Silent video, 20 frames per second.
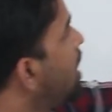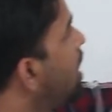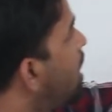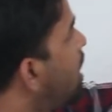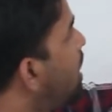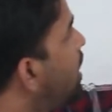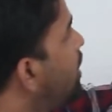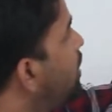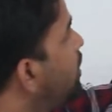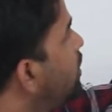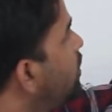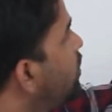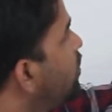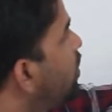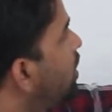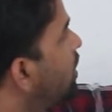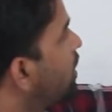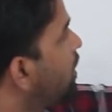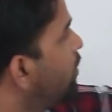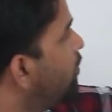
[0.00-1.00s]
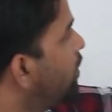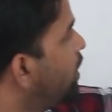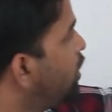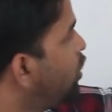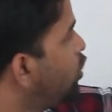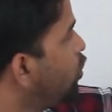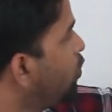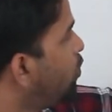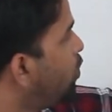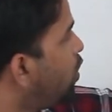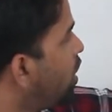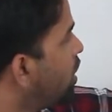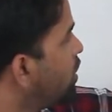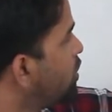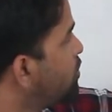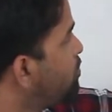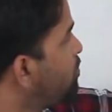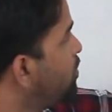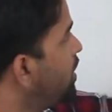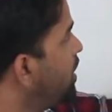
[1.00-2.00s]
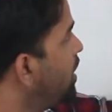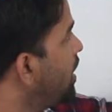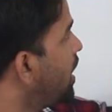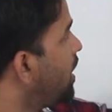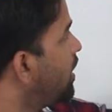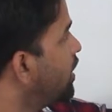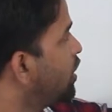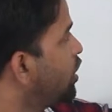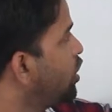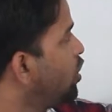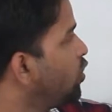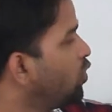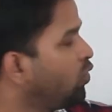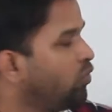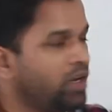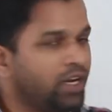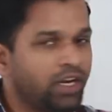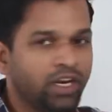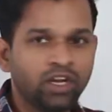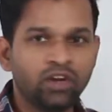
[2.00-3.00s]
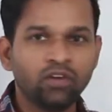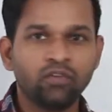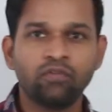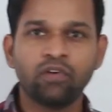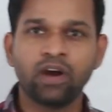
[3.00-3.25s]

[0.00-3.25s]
And you are given 2 points P and Q. We need to